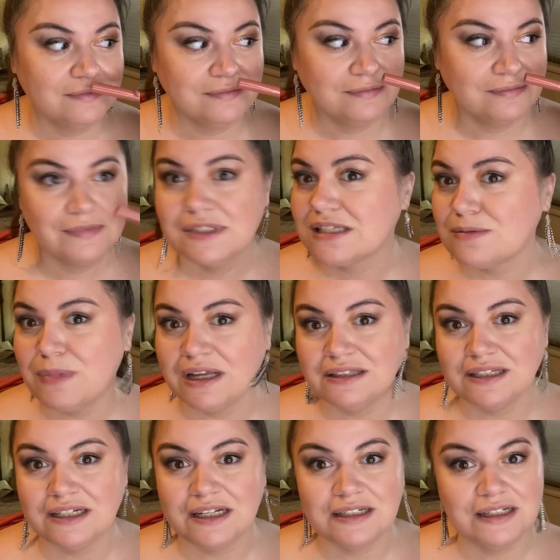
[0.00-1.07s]
smelled
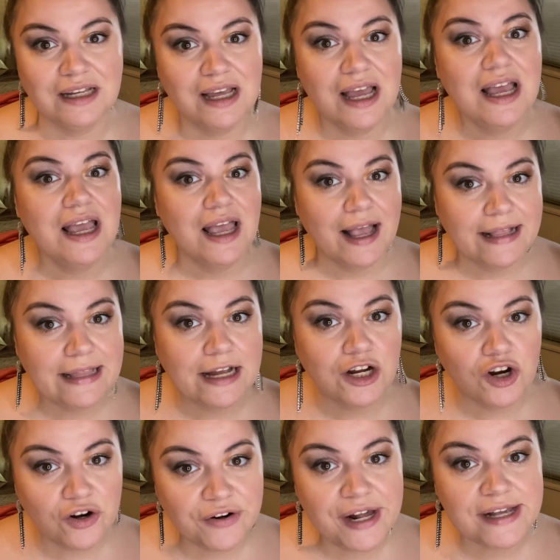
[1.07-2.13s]
it, and that
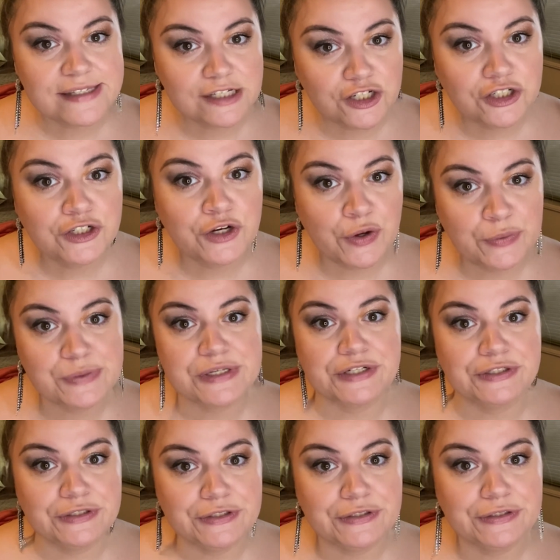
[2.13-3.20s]
girl has a good nose on
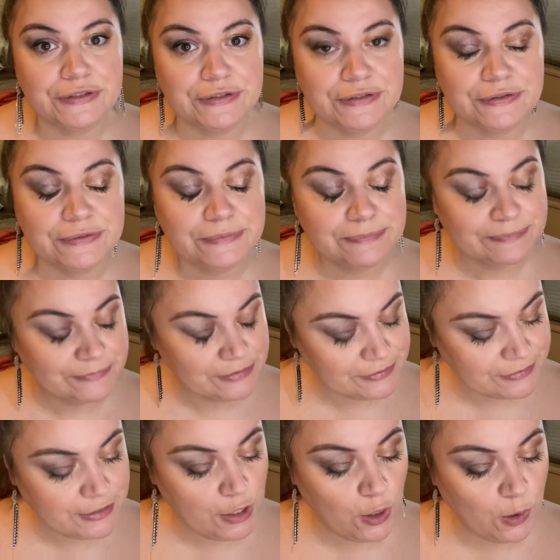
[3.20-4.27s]
her.
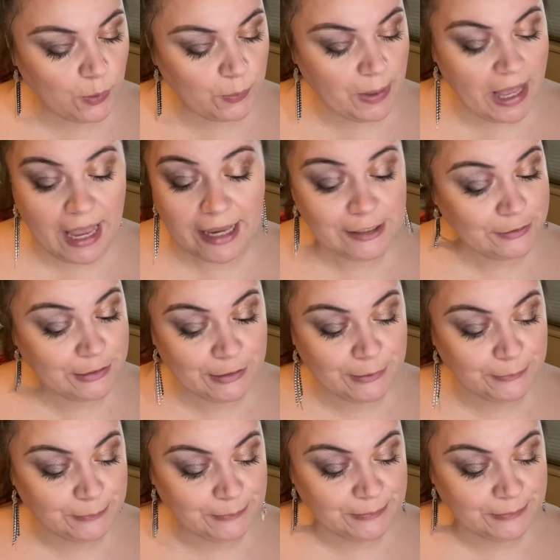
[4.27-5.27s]
So I don't know.